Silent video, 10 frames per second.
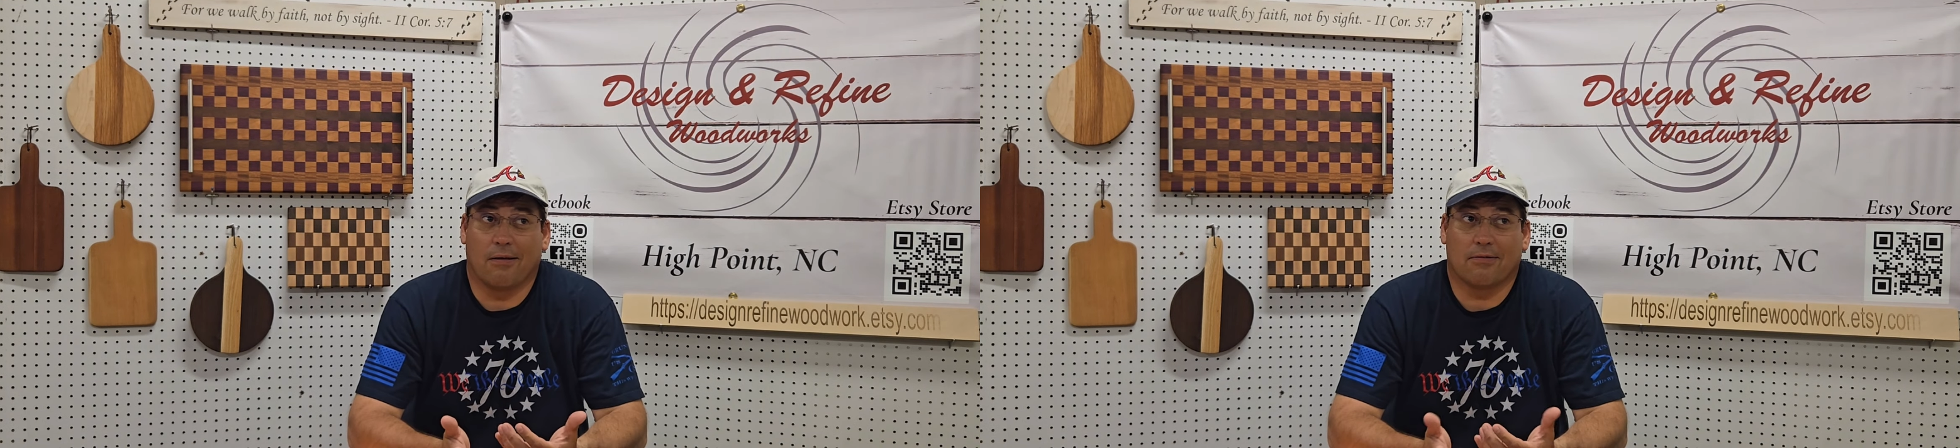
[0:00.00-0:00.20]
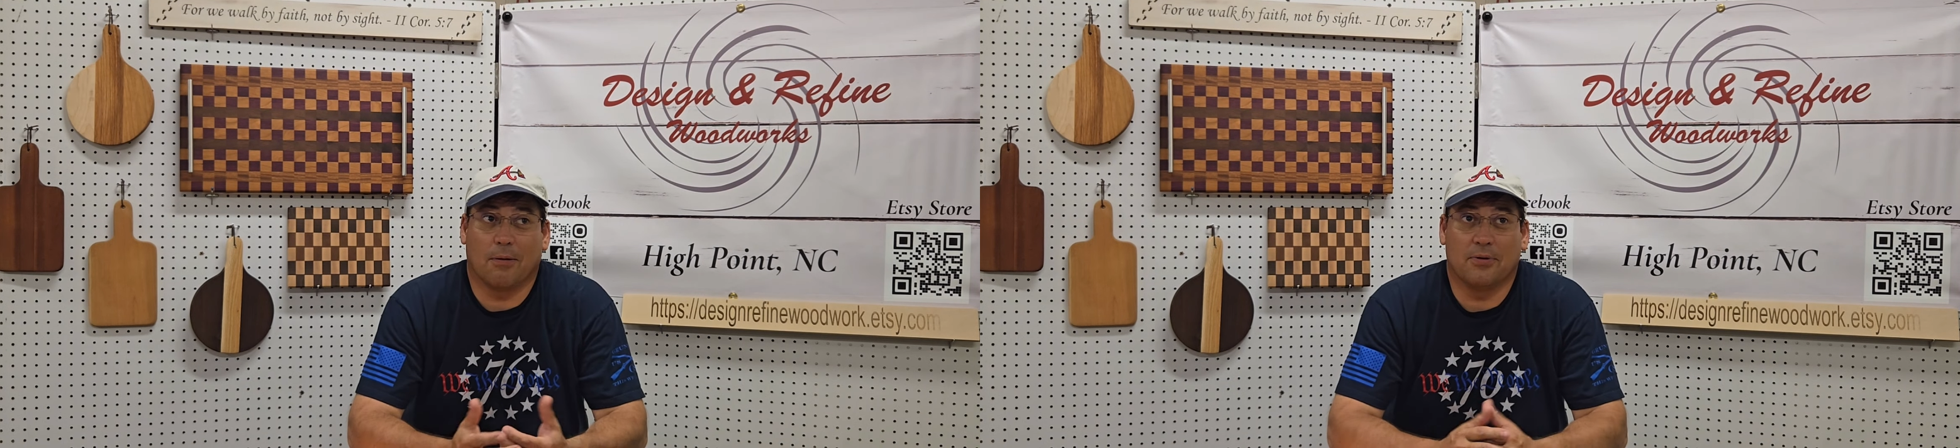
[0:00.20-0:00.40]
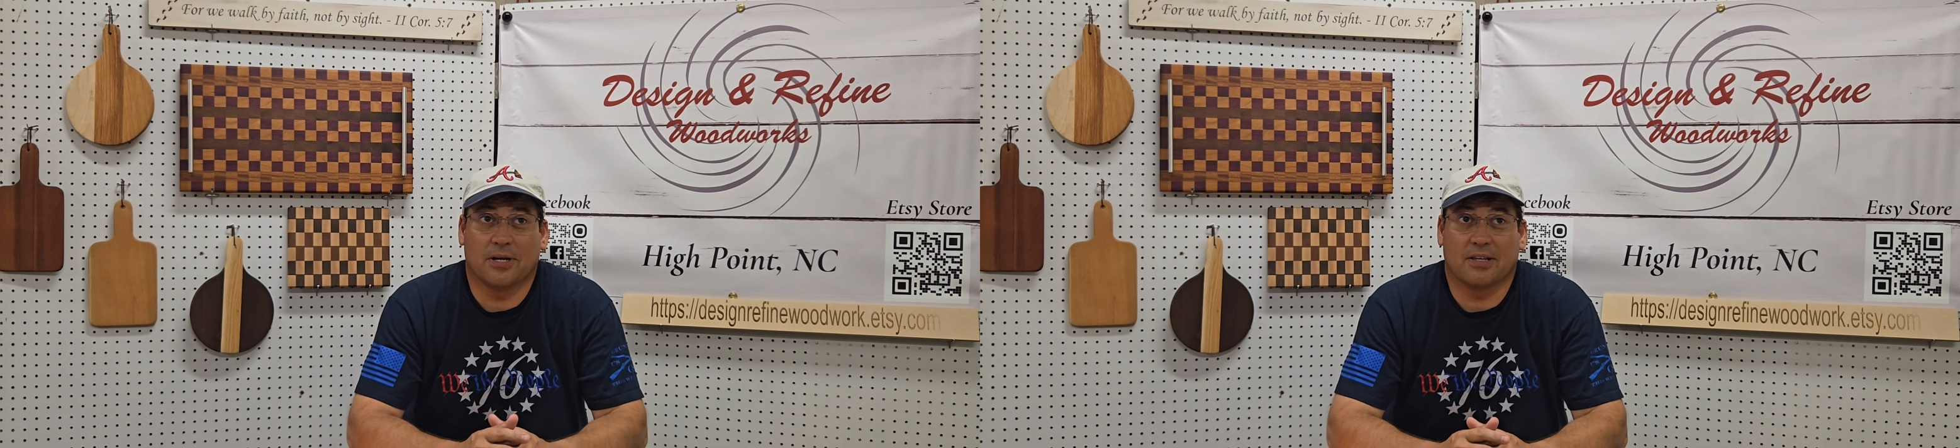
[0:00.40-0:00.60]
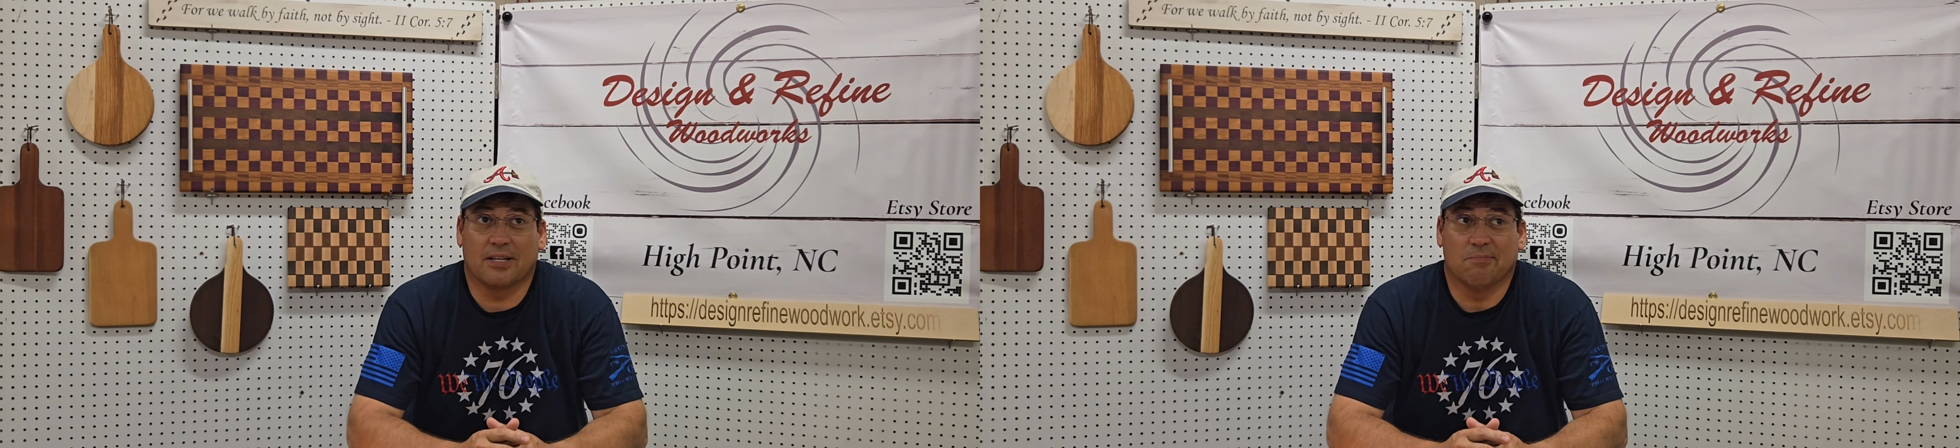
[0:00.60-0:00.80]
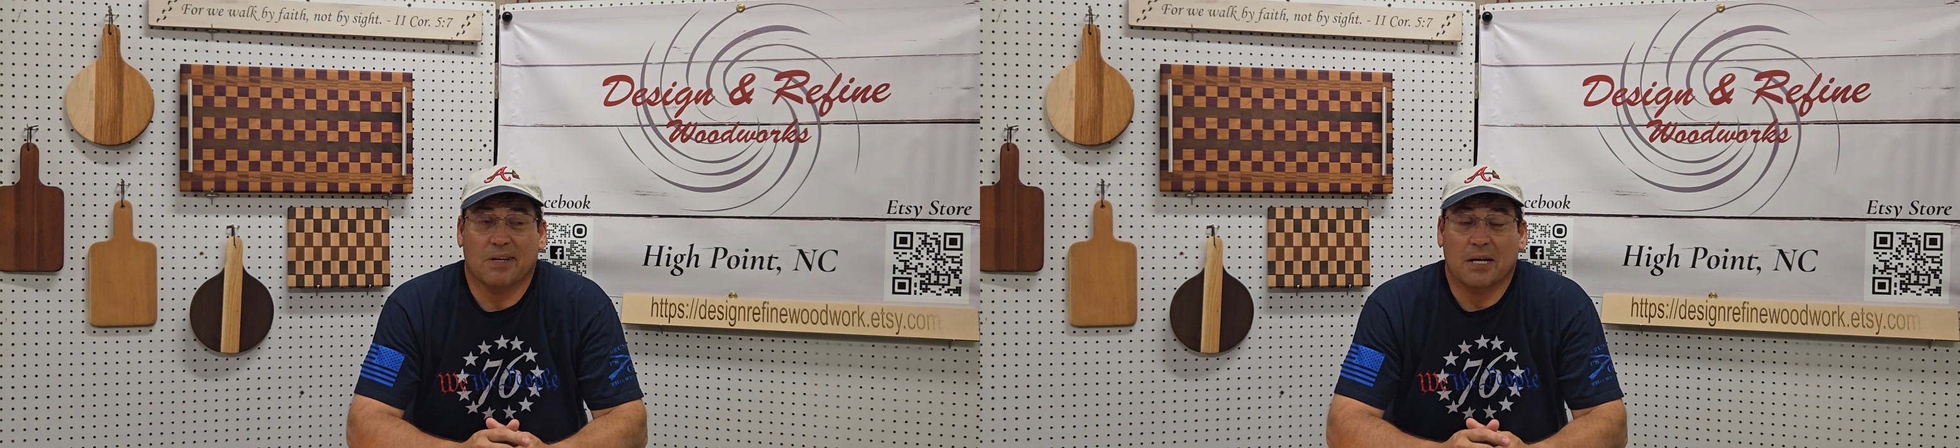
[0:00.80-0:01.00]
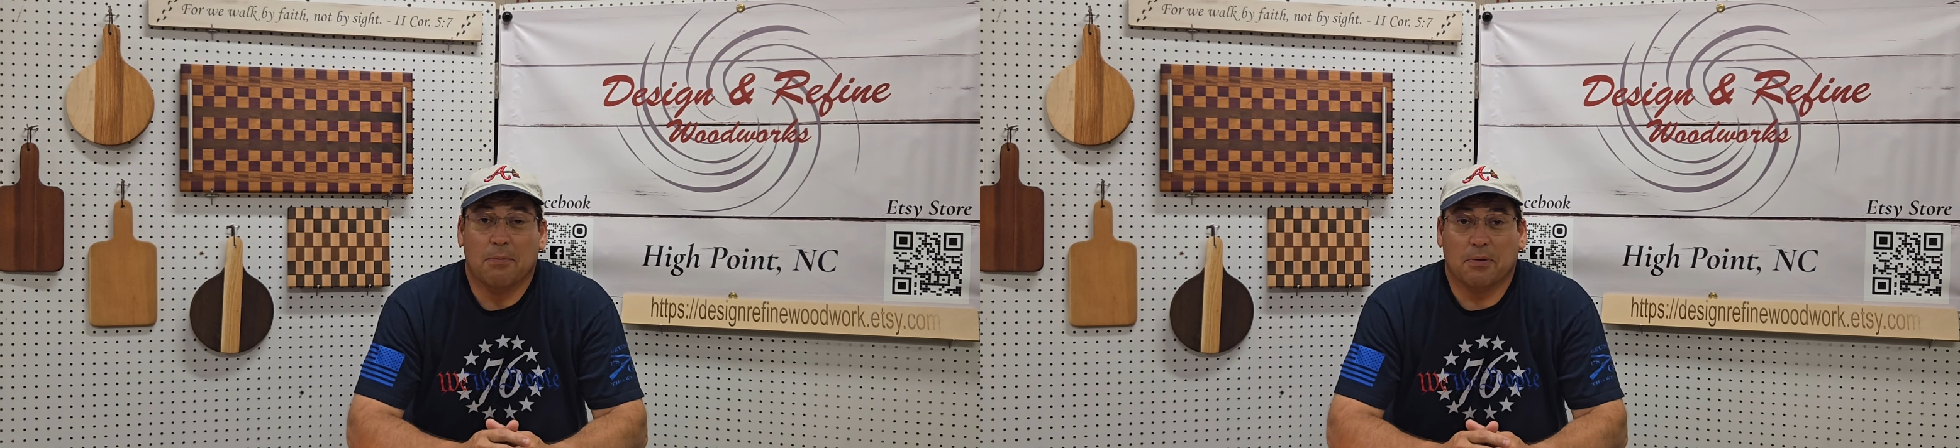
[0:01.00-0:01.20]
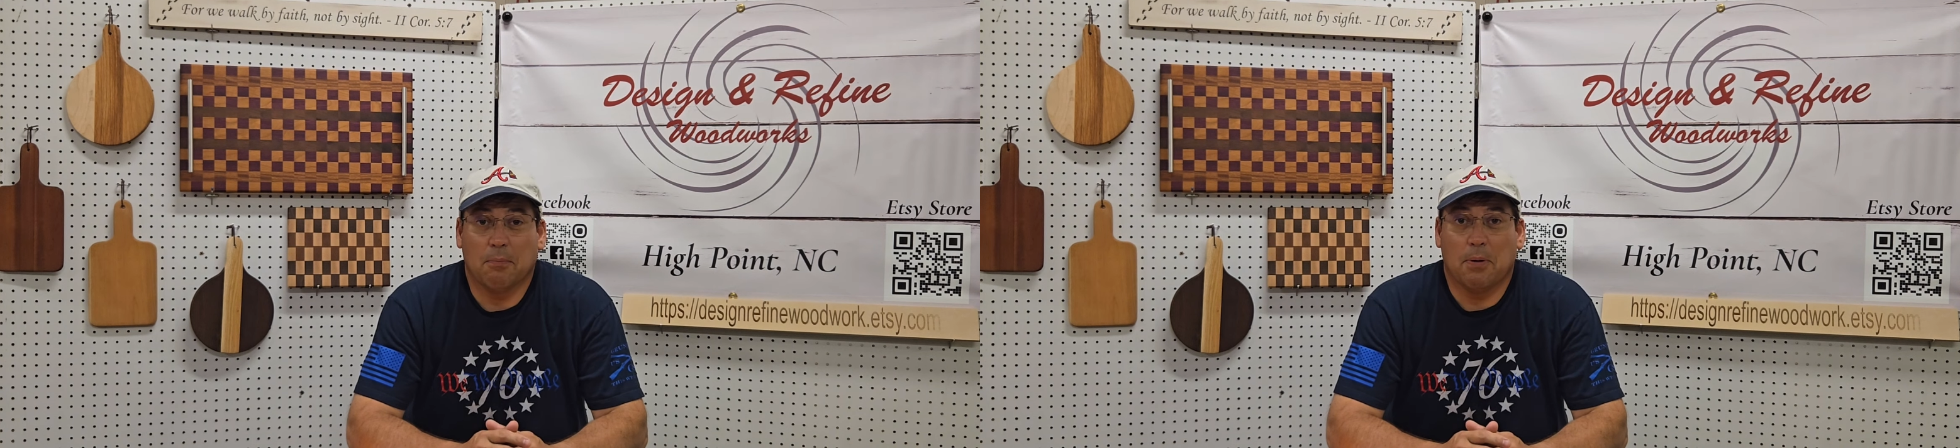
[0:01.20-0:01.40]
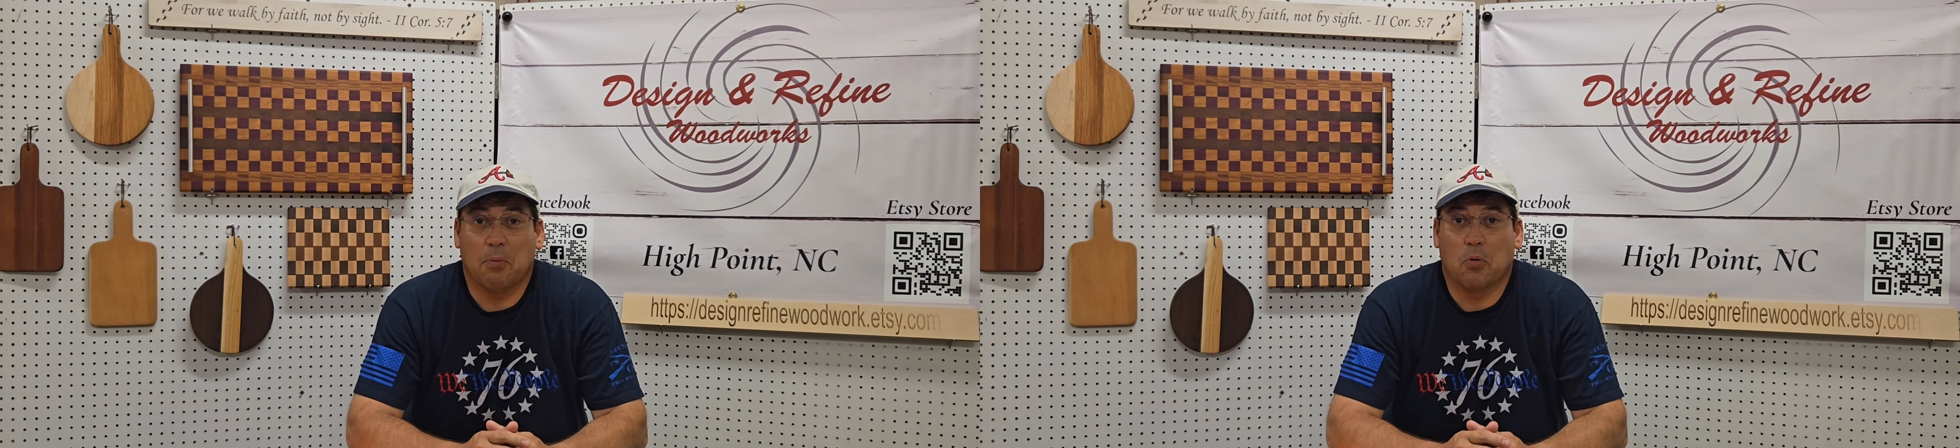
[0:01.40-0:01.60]
a subject that
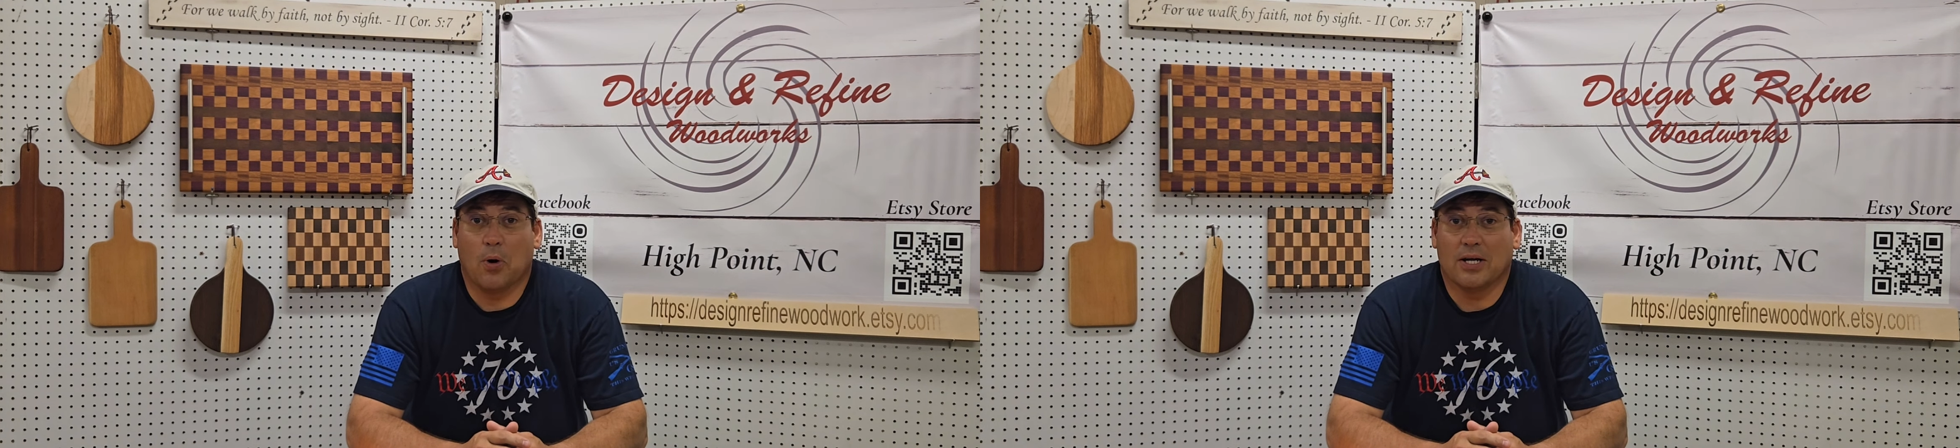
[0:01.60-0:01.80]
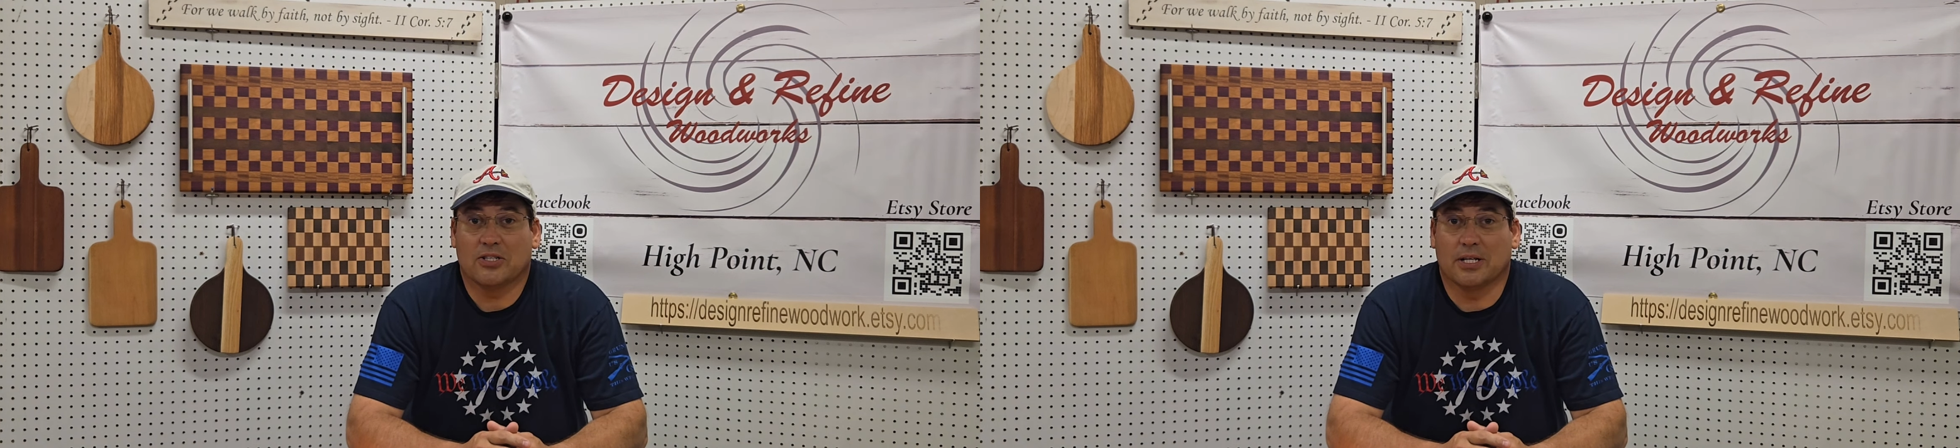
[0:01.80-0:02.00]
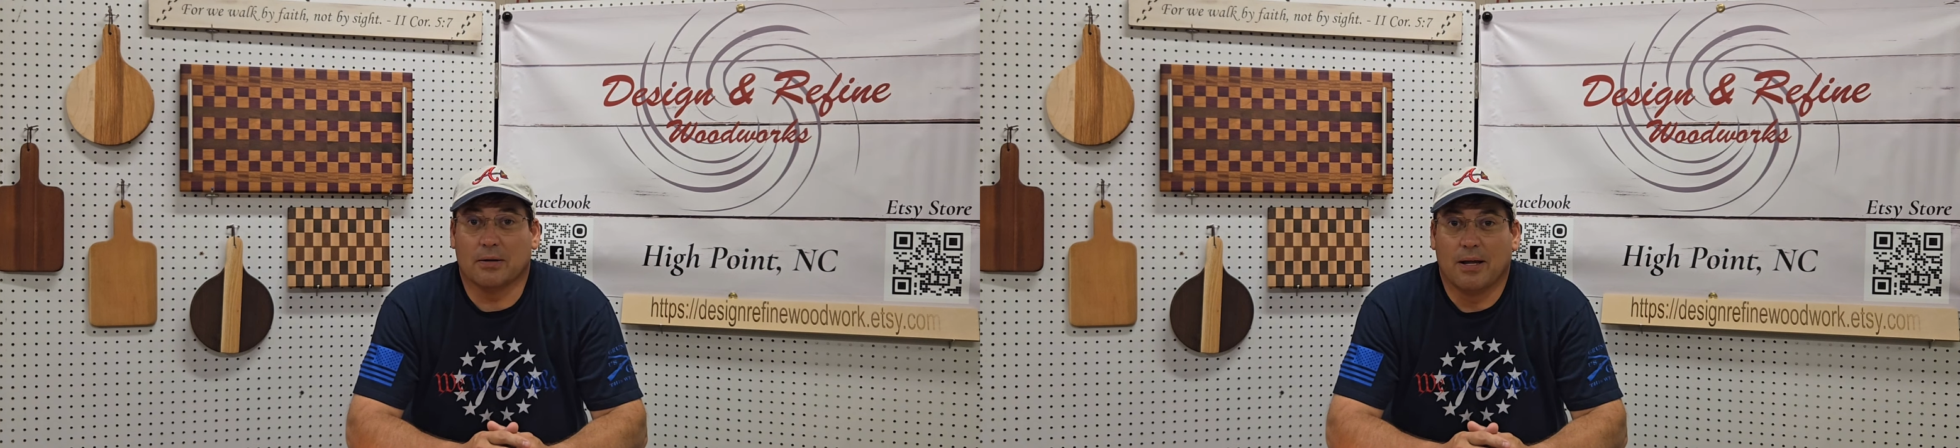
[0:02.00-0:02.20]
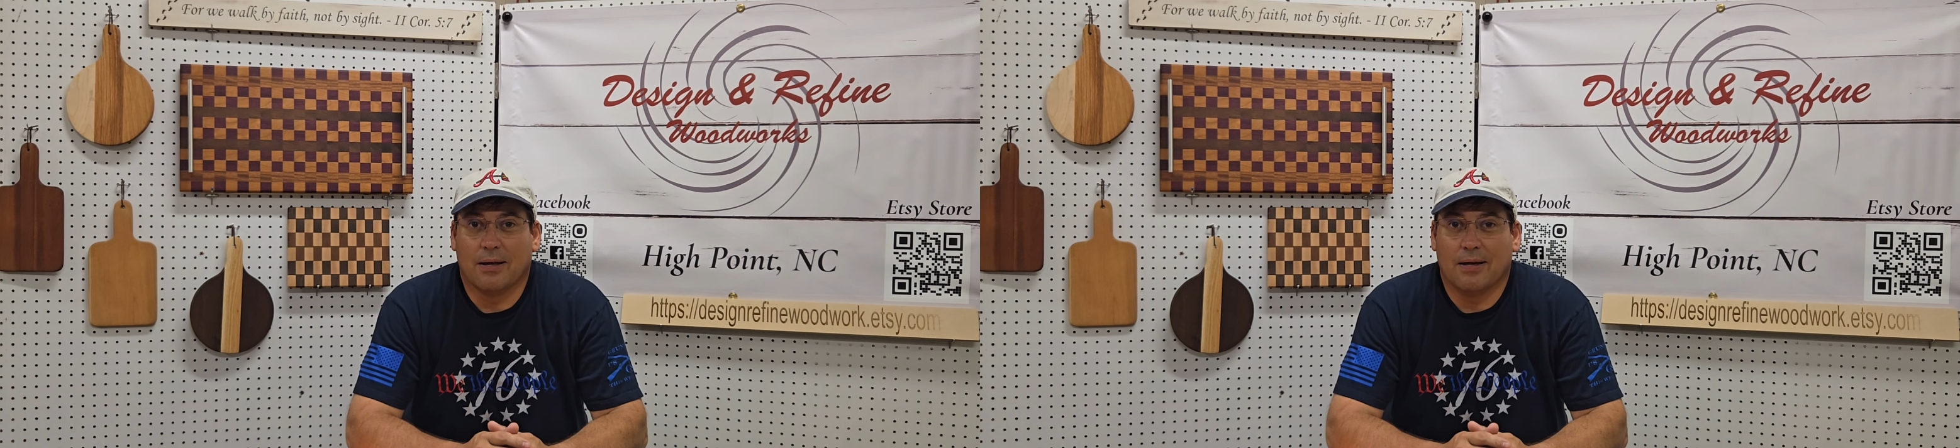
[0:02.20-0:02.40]
some people question.